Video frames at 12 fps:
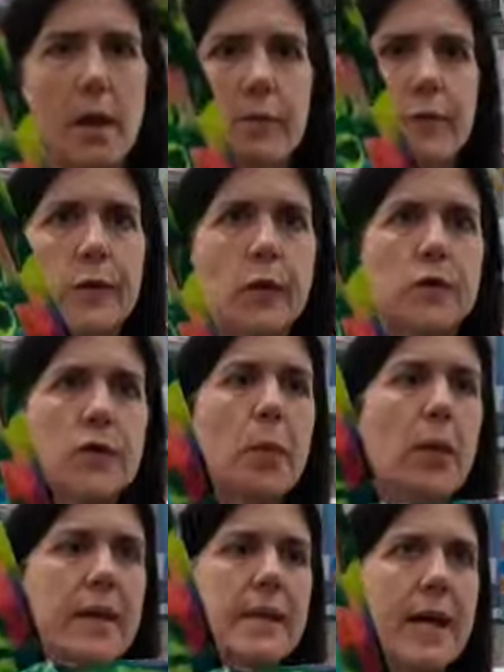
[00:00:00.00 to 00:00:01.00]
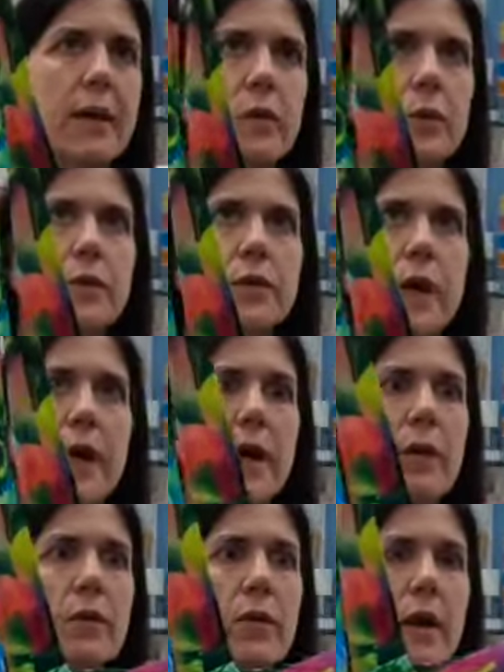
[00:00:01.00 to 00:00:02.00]
Forgot to point out
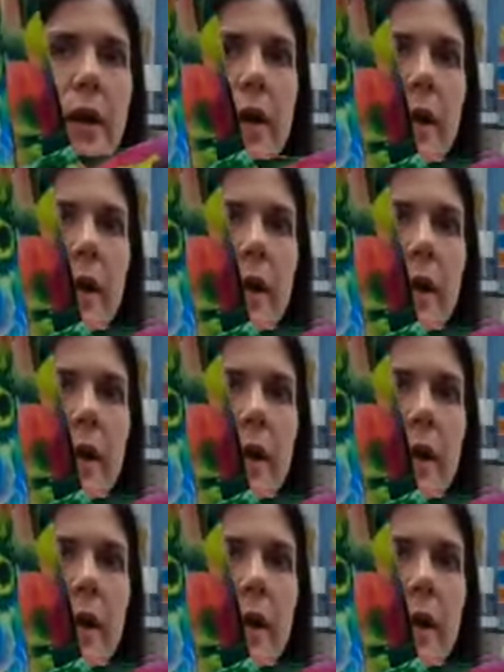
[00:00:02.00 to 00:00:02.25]
also that